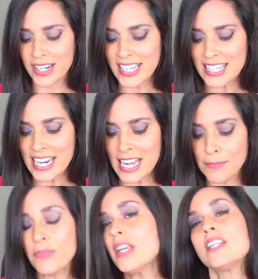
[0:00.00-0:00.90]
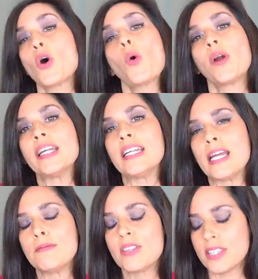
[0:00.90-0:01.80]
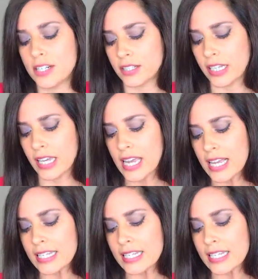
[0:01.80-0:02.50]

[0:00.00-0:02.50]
His name, he's already named this yearling.